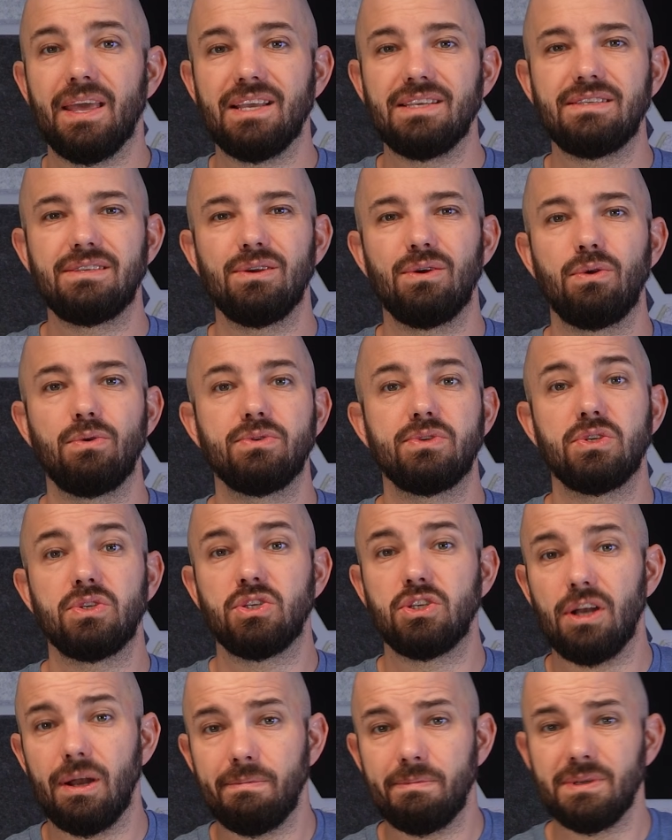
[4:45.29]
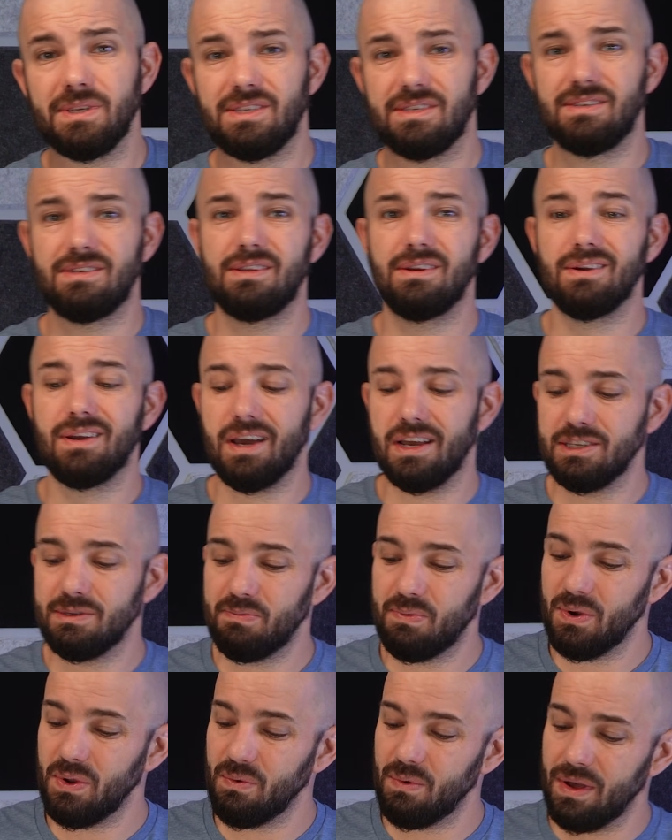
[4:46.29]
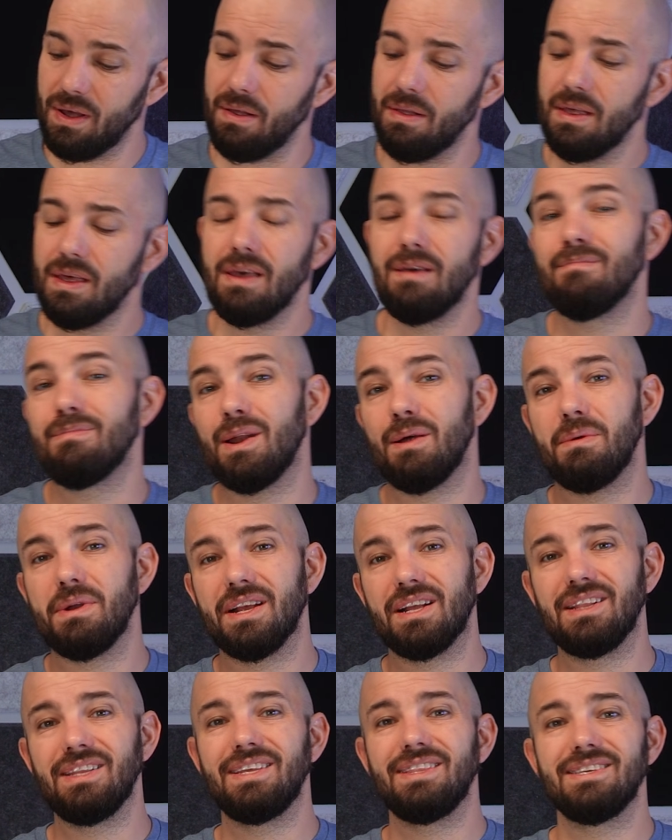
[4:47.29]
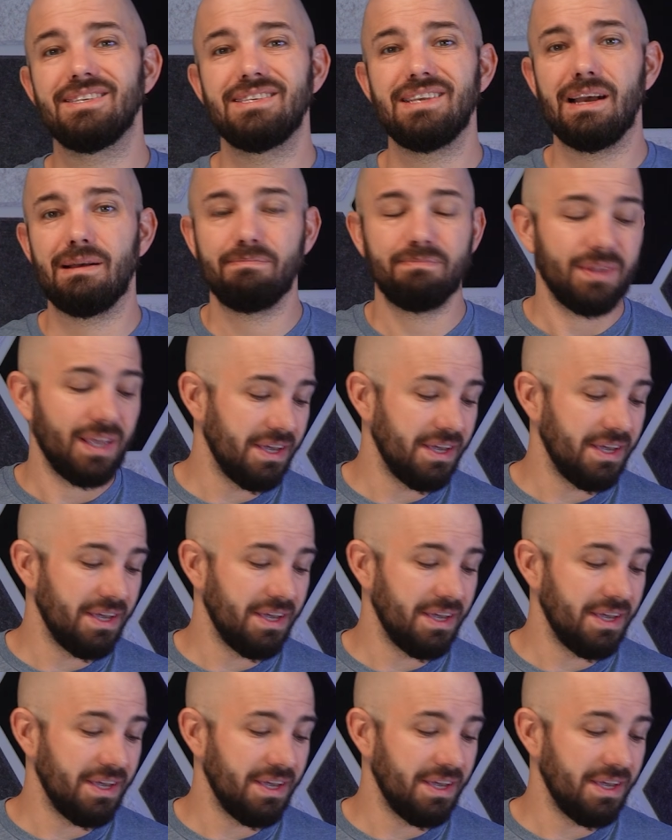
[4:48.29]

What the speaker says: it still holds its sharpness, it still cuts pretty well, but I wanna clean this up.